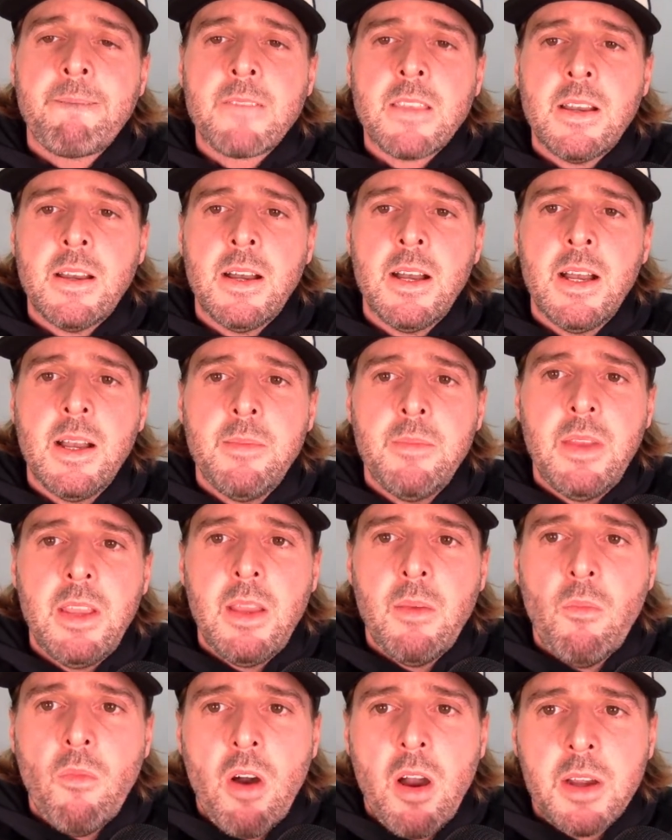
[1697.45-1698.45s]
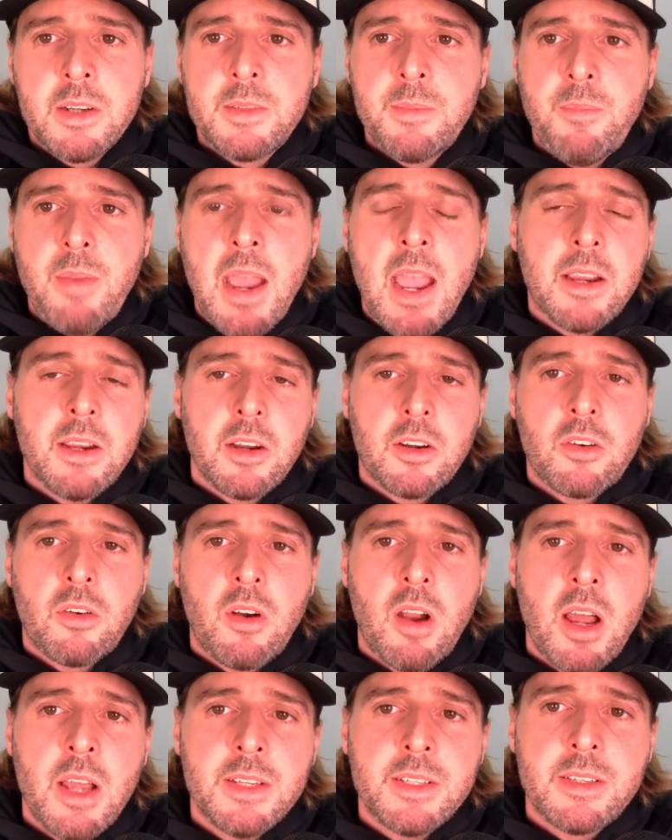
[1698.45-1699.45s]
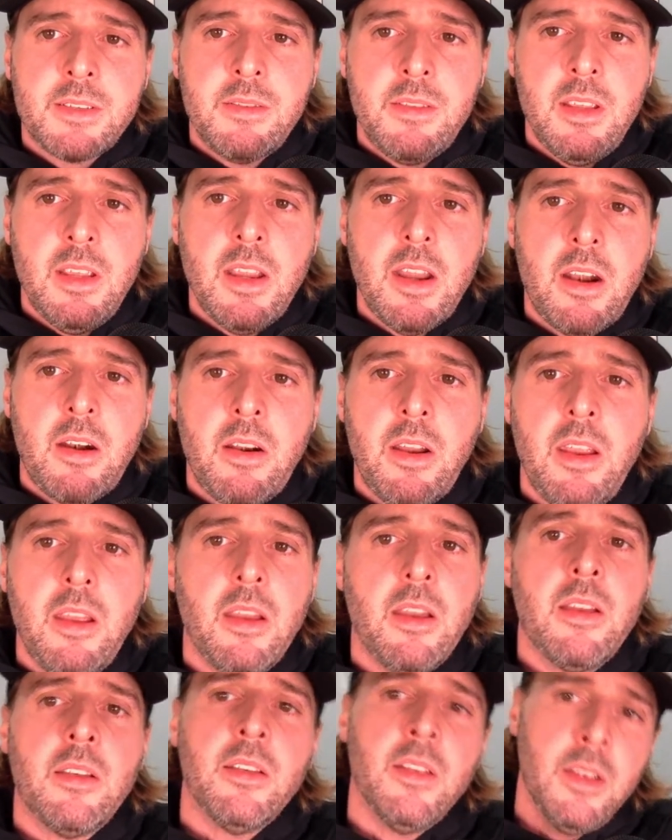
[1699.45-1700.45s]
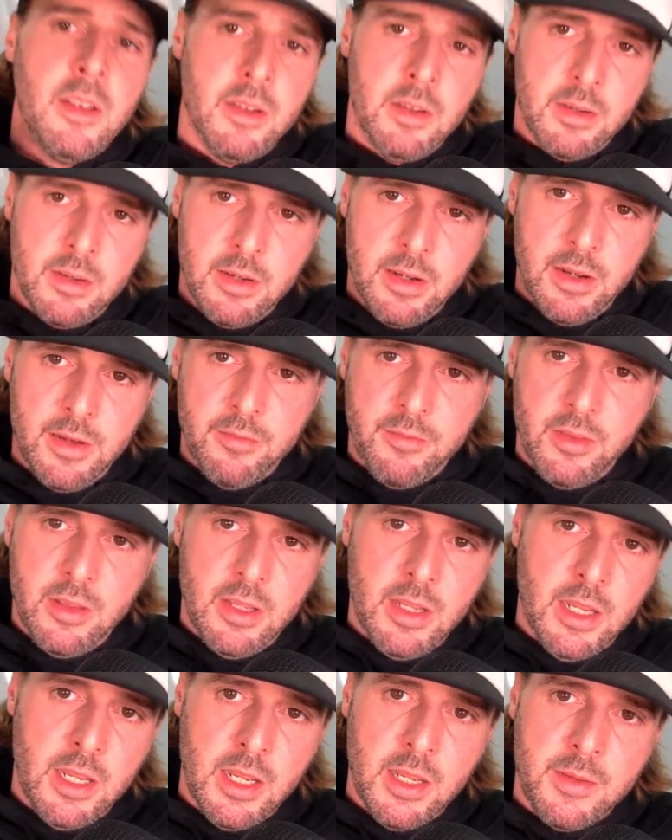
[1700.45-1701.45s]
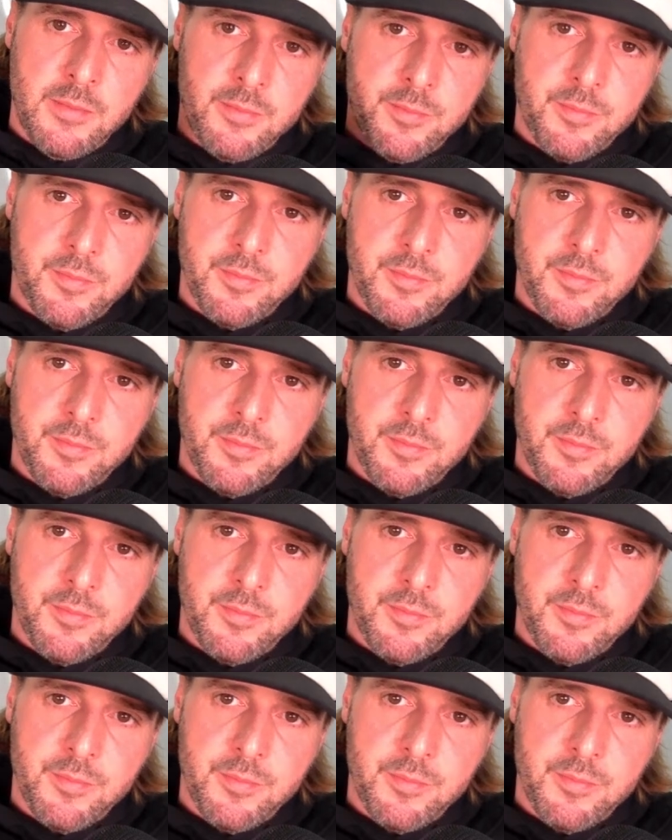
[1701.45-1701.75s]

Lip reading: and walked back across the area of the